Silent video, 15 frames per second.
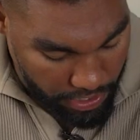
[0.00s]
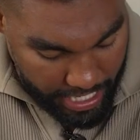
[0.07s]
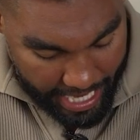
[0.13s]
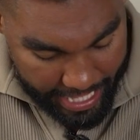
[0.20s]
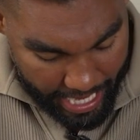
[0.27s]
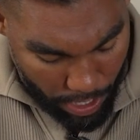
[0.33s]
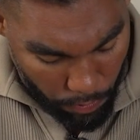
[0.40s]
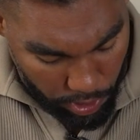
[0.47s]

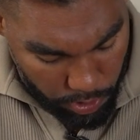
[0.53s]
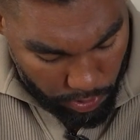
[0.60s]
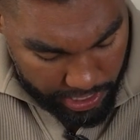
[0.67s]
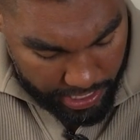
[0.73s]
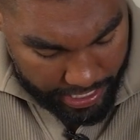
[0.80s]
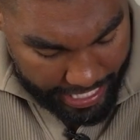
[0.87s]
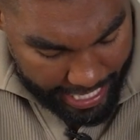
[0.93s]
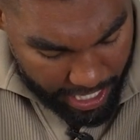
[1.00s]
not that I wish
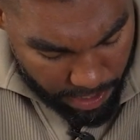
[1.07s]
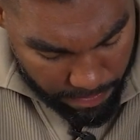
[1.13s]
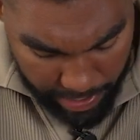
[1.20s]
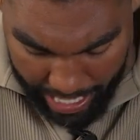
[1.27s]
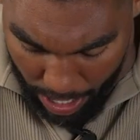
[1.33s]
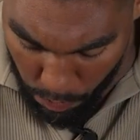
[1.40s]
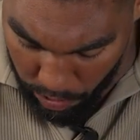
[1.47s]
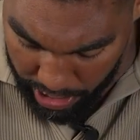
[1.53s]
wasn't there,
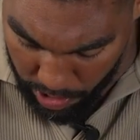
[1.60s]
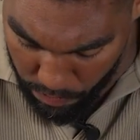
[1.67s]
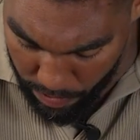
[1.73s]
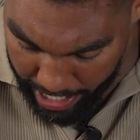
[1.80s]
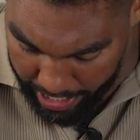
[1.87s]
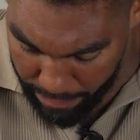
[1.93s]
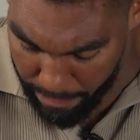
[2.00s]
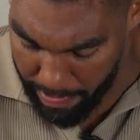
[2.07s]
but I wouldn't
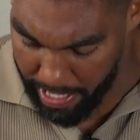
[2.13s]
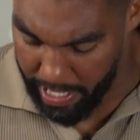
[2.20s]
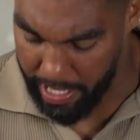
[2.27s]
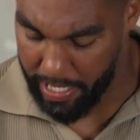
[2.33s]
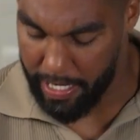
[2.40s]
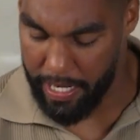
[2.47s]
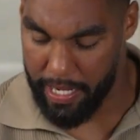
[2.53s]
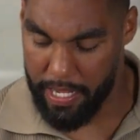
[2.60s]

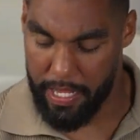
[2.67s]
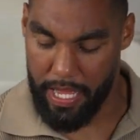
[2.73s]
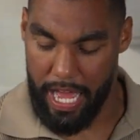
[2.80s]
recommend